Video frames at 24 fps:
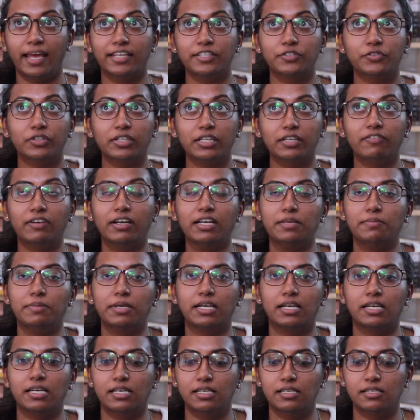And it's really funny
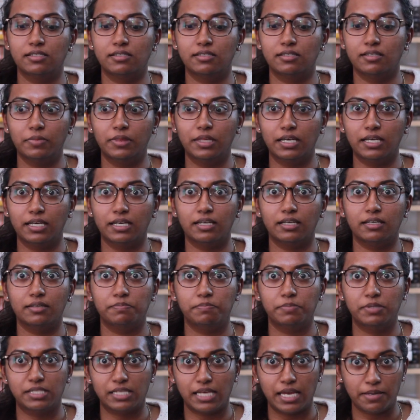because
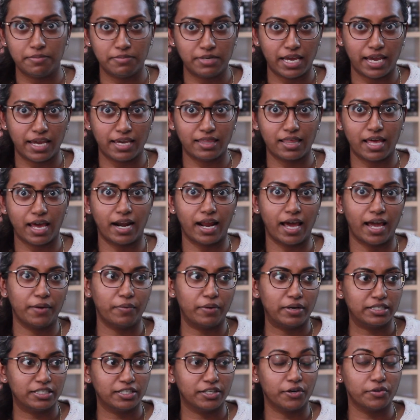the same day that I
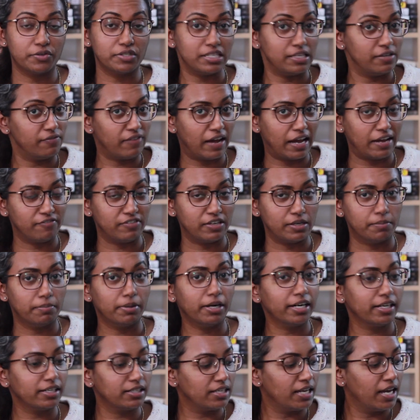went to go see 5 Feet
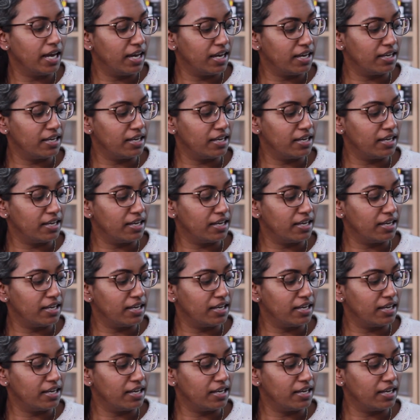Apart